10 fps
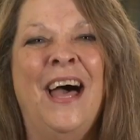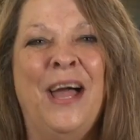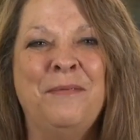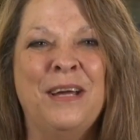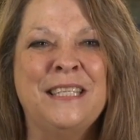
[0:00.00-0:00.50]

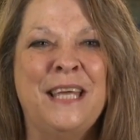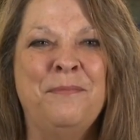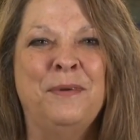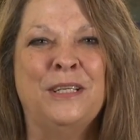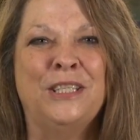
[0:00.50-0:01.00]
I'm
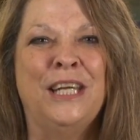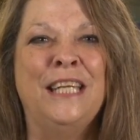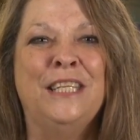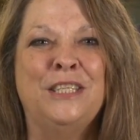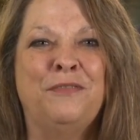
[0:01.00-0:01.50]
Roxanne Bush, and
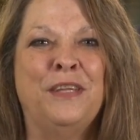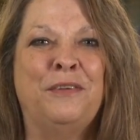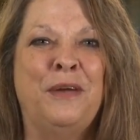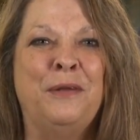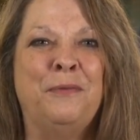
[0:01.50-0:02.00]
I teach fifth
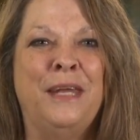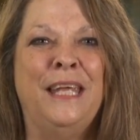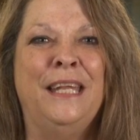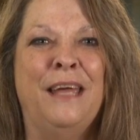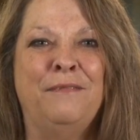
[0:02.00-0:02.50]
grade
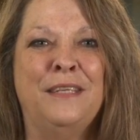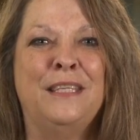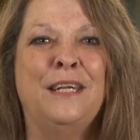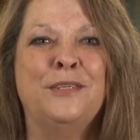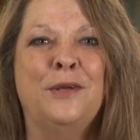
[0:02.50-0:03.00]
reading at
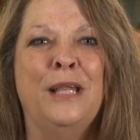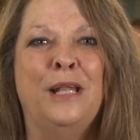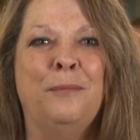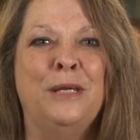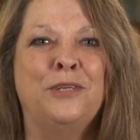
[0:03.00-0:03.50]
Vista del Sol
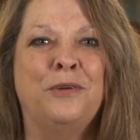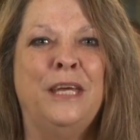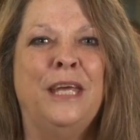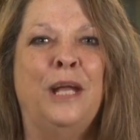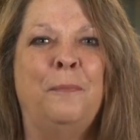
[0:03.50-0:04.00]

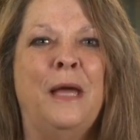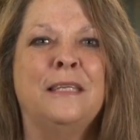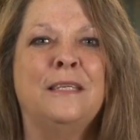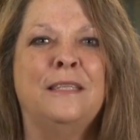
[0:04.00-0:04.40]
Elementary in El Paso,